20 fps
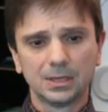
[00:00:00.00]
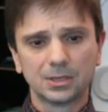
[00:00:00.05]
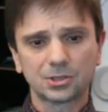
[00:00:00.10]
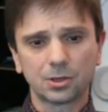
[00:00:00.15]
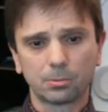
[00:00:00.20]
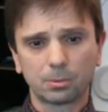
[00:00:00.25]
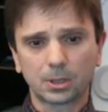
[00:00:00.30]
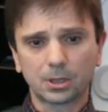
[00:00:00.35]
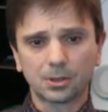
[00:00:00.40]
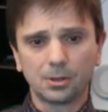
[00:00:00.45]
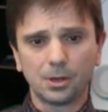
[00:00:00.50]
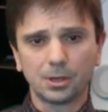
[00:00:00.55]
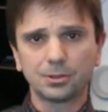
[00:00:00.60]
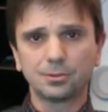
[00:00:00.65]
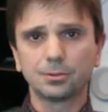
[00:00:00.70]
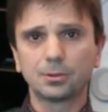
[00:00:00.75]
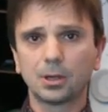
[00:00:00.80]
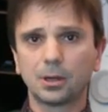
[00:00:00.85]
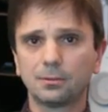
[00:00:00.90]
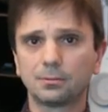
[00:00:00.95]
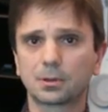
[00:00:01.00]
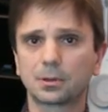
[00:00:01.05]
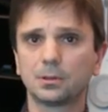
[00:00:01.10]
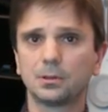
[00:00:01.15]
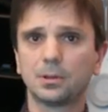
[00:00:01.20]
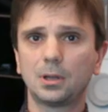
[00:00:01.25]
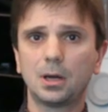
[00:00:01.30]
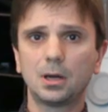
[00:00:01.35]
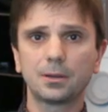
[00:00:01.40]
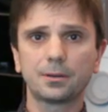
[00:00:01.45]
So we're going to cover
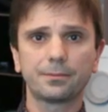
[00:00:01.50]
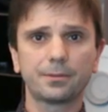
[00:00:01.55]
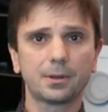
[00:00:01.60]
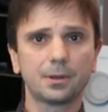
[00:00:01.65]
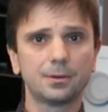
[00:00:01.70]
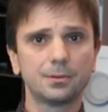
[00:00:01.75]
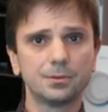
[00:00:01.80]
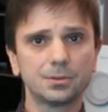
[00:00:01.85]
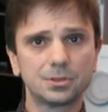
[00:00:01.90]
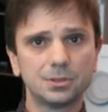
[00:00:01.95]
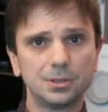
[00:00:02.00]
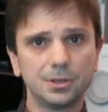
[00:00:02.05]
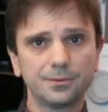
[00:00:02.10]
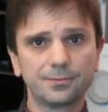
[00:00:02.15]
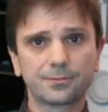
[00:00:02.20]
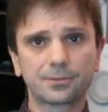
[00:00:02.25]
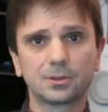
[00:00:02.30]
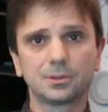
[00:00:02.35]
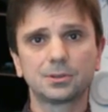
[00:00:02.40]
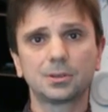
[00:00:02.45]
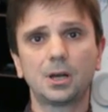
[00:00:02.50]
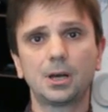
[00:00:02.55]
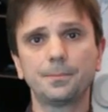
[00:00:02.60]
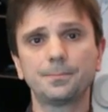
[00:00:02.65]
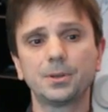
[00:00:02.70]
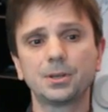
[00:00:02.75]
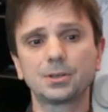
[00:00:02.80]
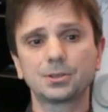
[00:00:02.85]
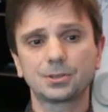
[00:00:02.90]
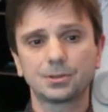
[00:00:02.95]
a lot of those different
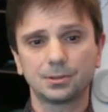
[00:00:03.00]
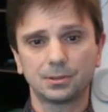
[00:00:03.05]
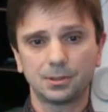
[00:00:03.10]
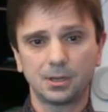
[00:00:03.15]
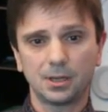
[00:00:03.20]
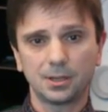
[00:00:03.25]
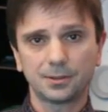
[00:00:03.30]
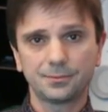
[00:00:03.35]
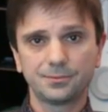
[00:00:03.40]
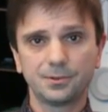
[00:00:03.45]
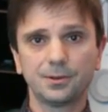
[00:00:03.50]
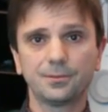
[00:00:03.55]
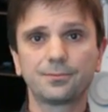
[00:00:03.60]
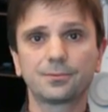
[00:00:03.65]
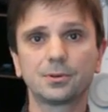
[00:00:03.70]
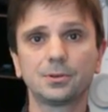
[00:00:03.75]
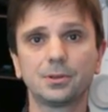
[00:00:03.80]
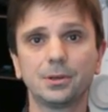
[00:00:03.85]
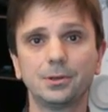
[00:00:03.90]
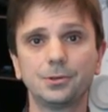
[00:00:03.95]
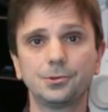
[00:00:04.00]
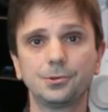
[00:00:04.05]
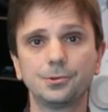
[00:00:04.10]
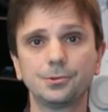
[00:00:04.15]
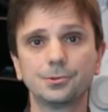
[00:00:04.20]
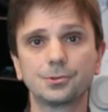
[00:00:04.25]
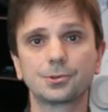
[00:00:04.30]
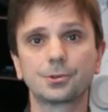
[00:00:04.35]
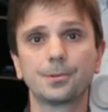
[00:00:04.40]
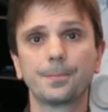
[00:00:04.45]
topics and a lot of different
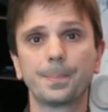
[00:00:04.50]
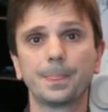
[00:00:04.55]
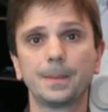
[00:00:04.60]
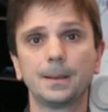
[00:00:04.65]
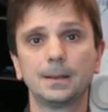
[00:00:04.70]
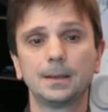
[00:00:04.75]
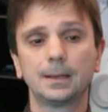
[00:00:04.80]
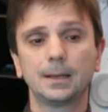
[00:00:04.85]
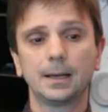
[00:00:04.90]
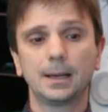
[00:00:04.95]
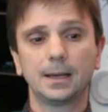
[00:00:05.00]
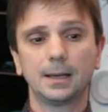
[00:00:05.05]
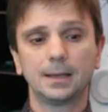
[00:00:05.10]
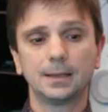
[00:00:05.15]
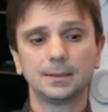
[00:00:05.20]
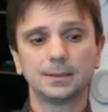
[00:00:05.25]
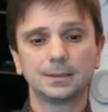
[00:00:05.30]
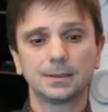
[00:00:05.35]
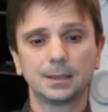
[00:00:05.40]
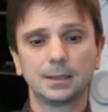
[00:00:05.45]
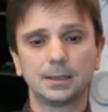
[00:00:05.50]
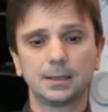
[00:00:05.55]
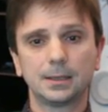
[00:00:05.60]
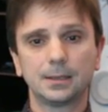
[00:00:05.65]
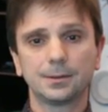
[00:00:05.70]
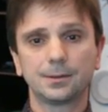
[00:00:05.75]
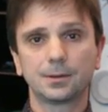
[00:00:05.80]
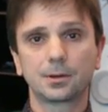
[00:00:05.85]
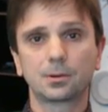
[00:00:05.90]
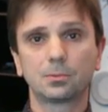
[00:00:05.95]
issues. And
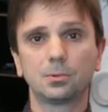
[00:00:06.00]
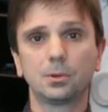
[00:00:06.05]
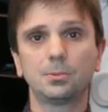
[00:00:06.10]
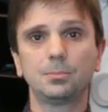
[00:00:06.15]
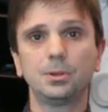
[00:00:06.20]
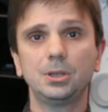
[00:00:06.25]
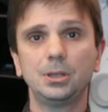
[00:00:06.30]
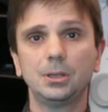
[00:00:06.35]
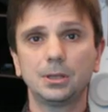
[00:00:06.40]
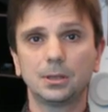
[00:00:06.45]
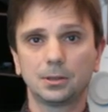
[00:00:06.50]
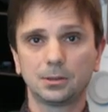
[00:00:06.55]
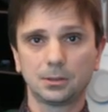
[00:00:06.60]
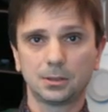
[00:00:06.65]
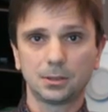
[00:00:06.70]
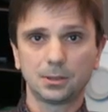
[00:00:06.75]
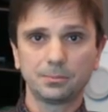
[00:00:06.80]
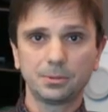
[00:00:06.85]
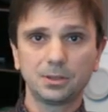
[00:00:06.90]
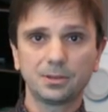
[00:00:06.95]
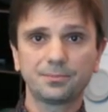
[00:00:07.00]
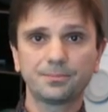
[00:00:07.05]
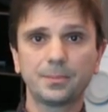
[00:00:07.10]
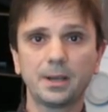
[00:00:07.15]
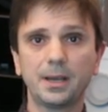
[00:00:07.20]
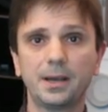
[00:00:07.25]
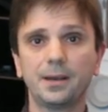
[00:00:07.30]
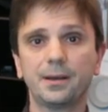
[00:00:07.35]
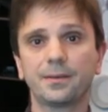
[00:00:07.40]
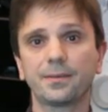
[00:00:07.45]
uh, there will be a little bit of
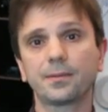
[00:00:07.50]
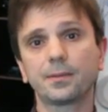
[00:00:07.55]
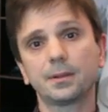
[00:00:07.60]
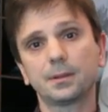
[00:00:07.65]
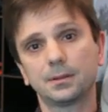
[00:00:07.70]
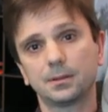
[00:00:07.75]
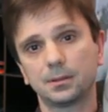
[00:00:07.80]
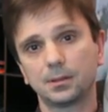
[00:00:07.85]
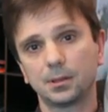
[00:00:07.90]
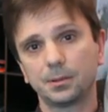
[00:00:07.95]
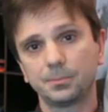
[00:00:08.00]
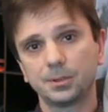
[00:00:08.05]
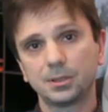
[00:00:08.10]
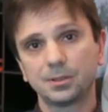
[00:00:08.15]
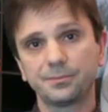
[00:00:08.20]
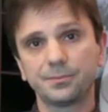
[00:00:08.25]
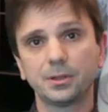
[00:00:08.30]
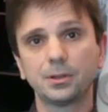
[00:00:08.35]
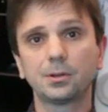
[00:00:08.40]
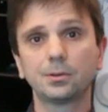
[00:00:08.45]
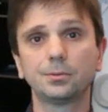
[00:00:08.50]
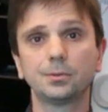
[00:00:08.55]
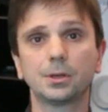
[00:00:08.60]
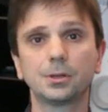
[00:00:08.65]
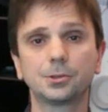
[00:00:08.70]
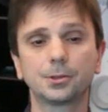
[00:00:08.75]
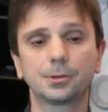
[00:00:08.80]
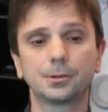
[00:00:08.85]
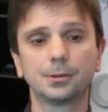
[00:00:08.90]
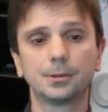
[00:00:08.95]
math, a little bit of
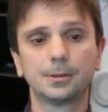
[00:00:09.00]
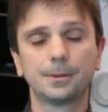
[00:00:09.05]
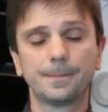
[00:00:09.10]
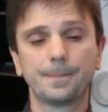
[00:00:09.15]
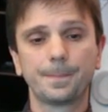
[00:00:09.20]
intuition.